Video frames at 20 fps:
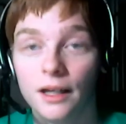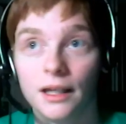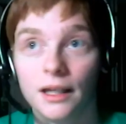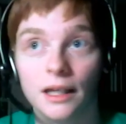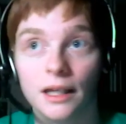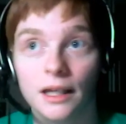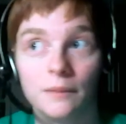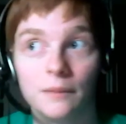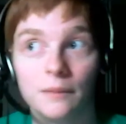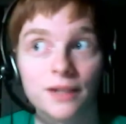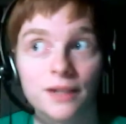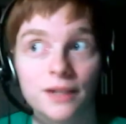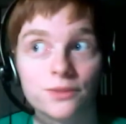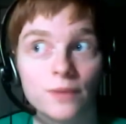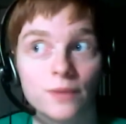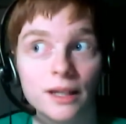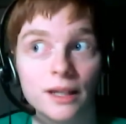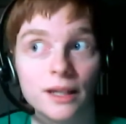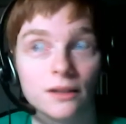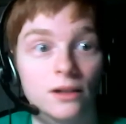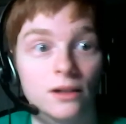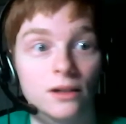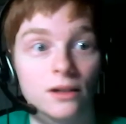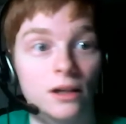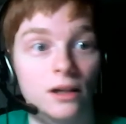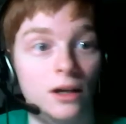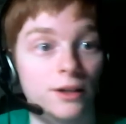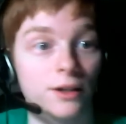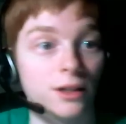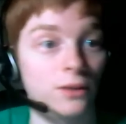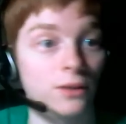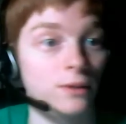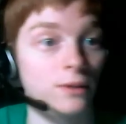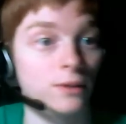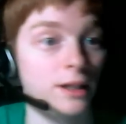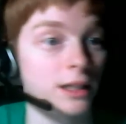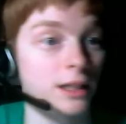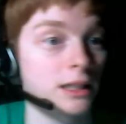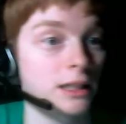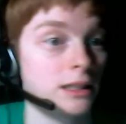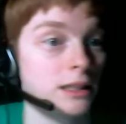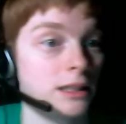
It makes regular cardio like